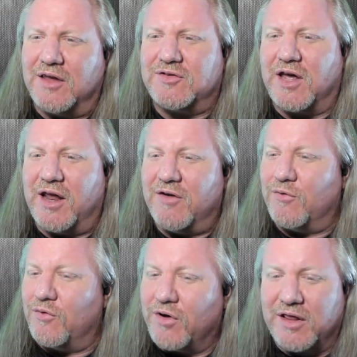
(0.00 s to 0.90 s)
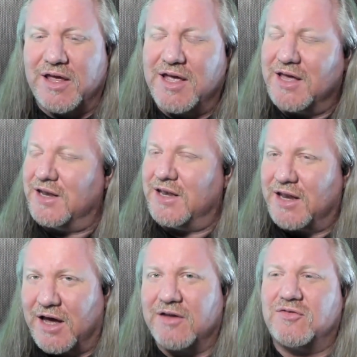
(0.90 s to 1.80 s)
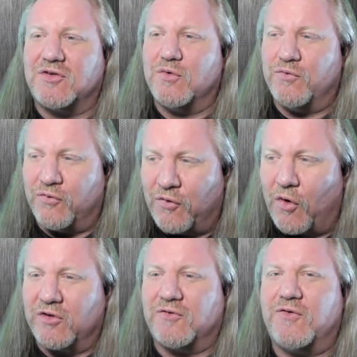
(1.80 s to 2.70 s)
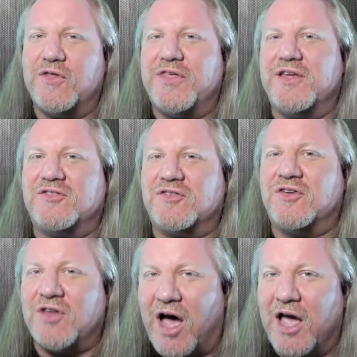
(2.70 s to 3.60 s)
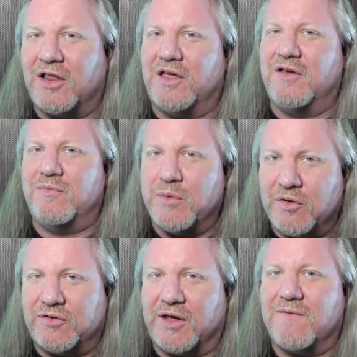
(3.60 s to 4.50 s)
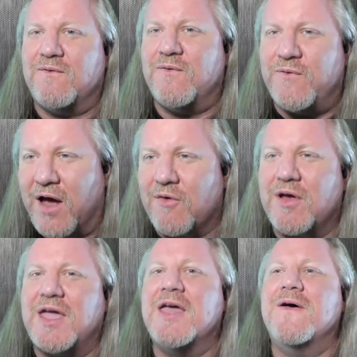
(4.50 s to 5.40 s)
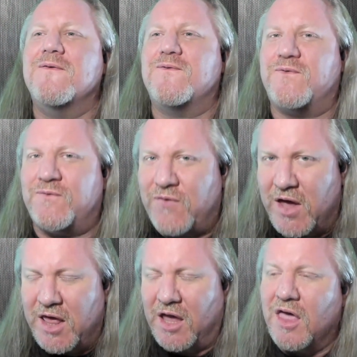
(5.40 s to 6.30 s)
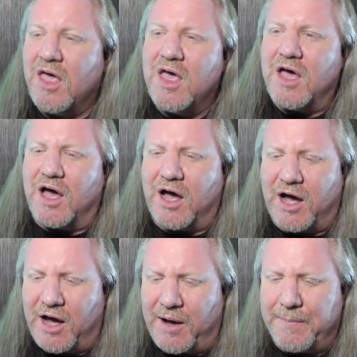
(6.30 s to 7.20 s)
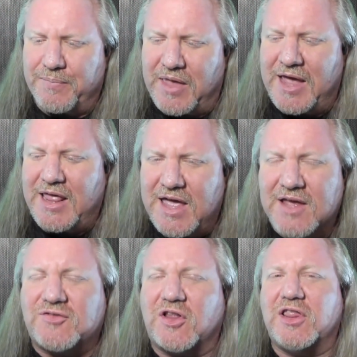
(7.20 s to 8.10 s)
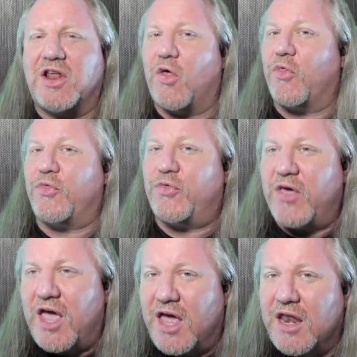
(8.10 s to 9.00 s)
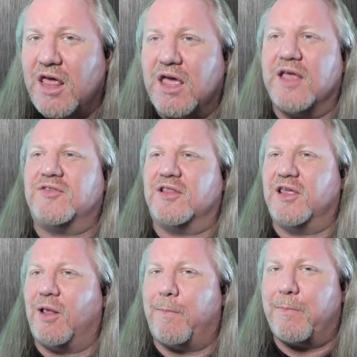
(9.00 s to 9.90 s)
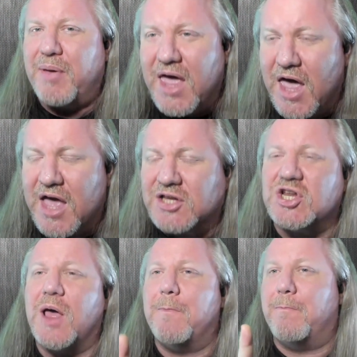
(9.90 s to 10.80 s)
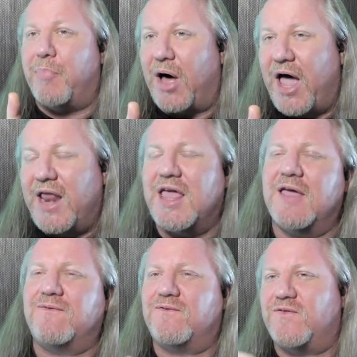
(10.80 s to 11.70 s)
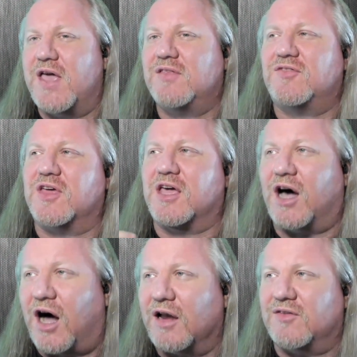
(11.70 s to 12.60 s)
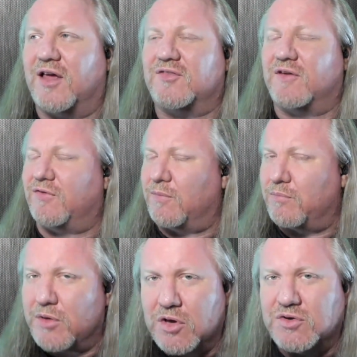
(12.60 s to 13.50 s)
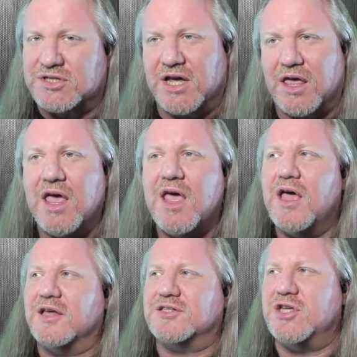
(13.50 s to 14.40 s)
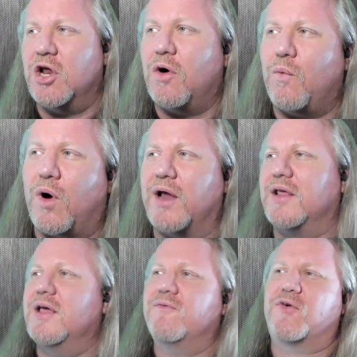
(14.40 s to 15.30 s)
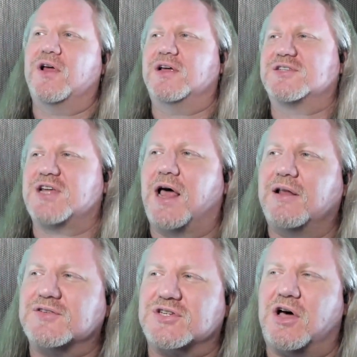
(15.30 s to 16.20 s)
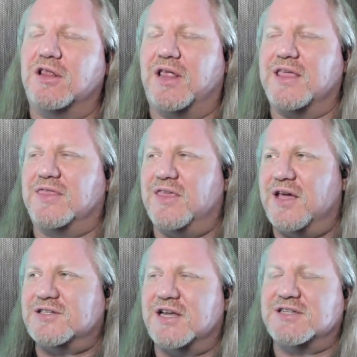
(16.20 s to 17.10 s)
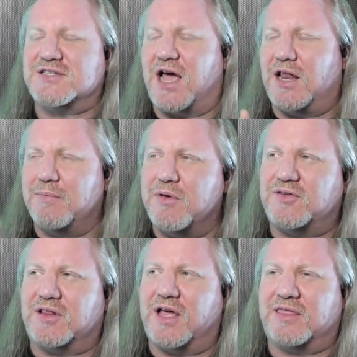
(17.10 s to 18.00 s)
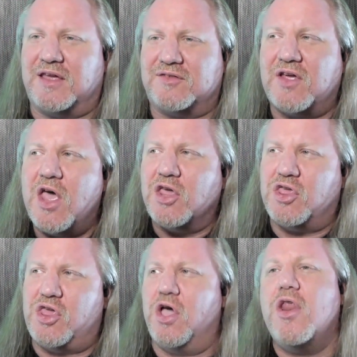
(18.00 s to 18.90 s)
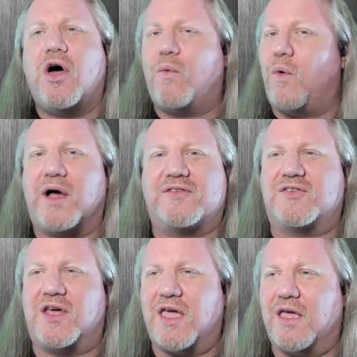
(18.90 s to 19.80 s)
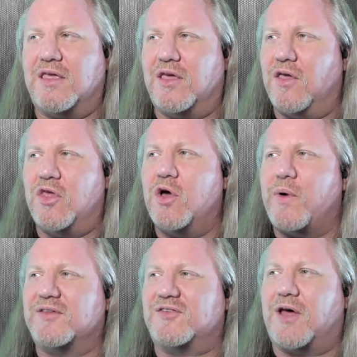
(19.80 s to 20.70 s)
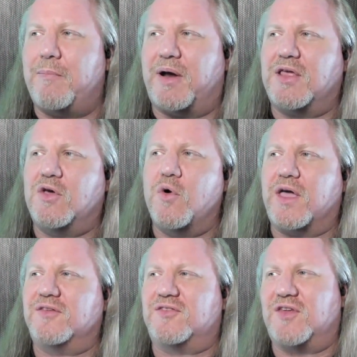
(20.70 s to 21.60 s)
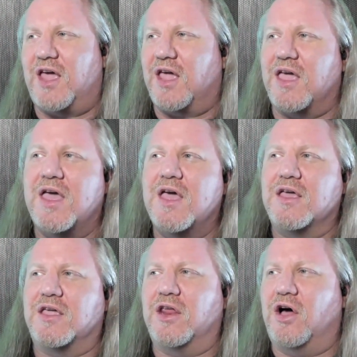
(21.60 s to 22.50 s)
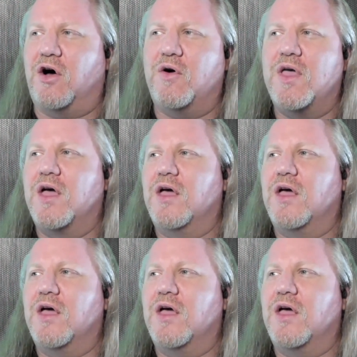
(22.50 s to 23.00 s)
has got a really nice voice for this style of music. Very fitting. It is a little thin. It's a little pinched. But it fits the context of the music. So you don't want, for a style of song like this, and a style of music like this, you don't want singing, you don't want somebody who can sing, you know,